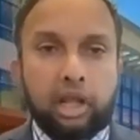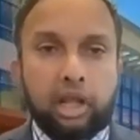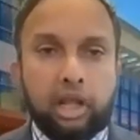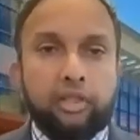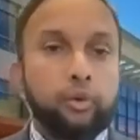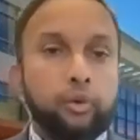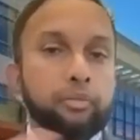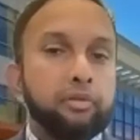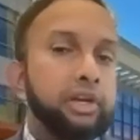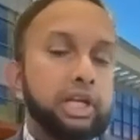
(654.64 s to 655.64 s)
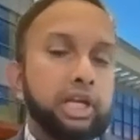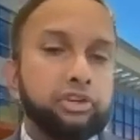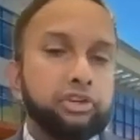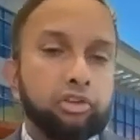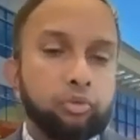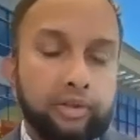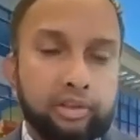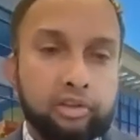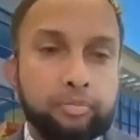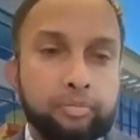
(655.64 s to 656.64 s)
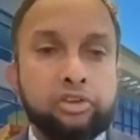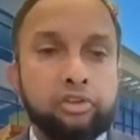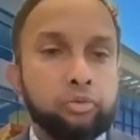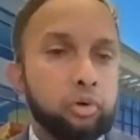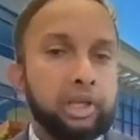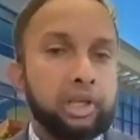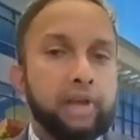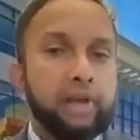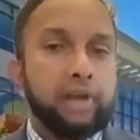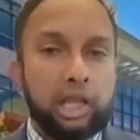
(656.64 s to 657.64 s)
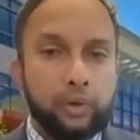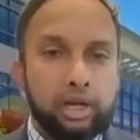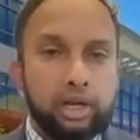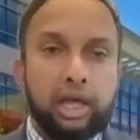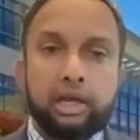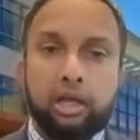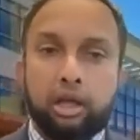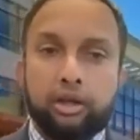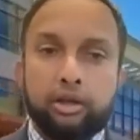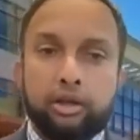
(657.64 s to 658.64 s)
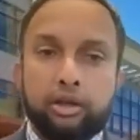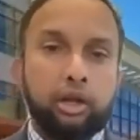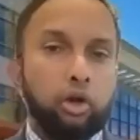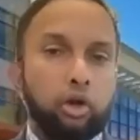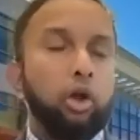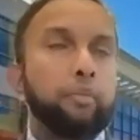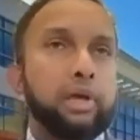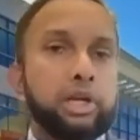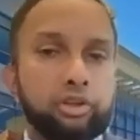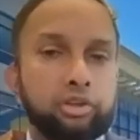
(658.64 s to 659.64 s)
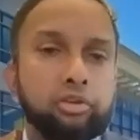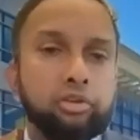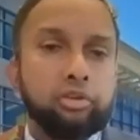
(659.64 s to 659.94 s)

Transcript: There were a number of indications why these patients were being evaluated, and not all patients